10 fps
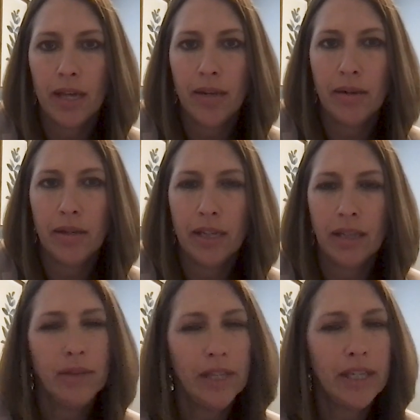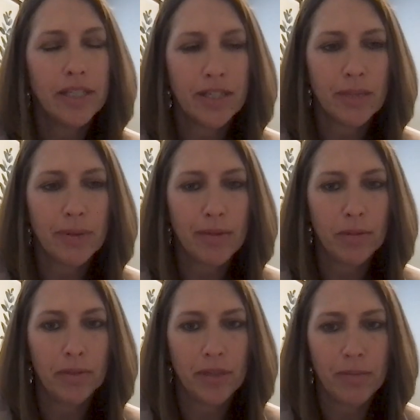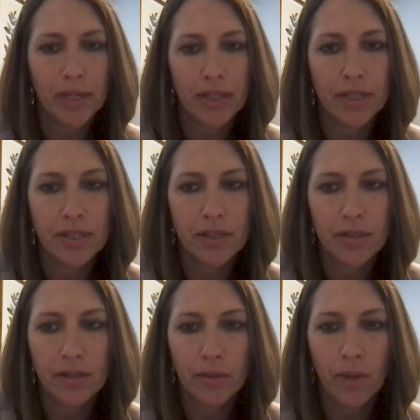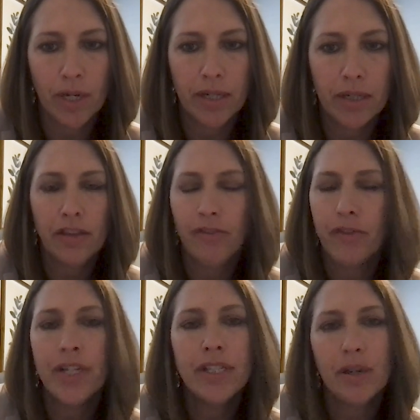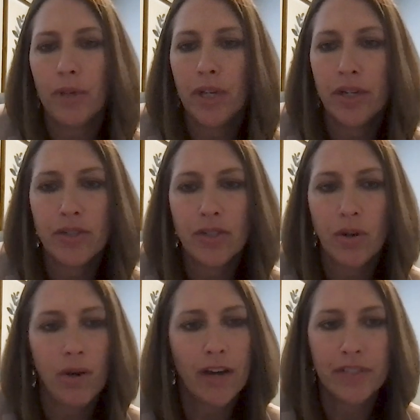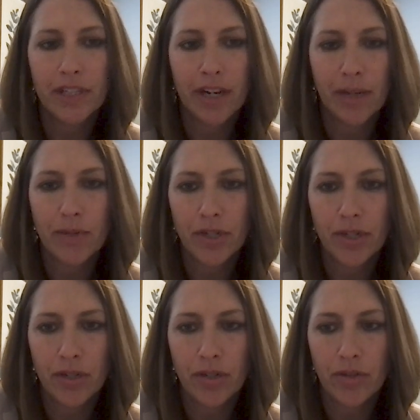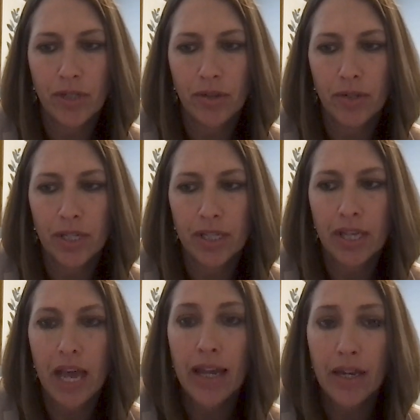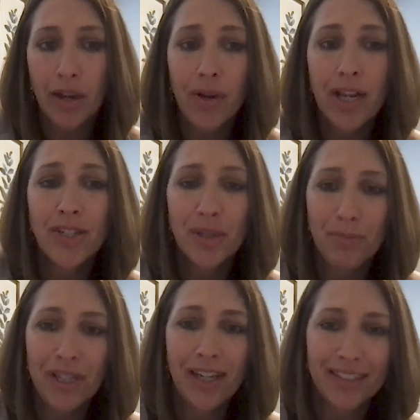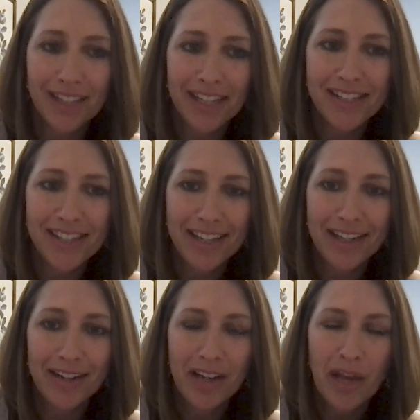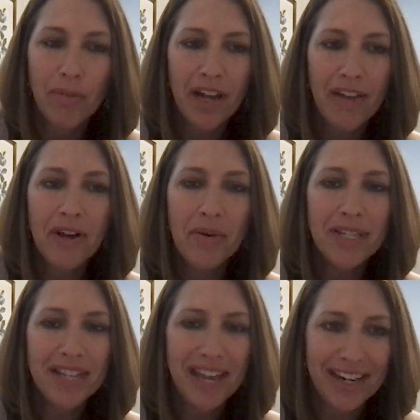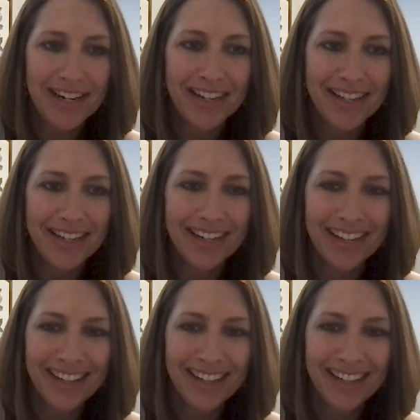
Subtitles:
And LinkedIn is probably the biggest one. The phrase that we hear so often, and I'm sure you do too, is I know I should be on LinkedIn, but I've always hated it.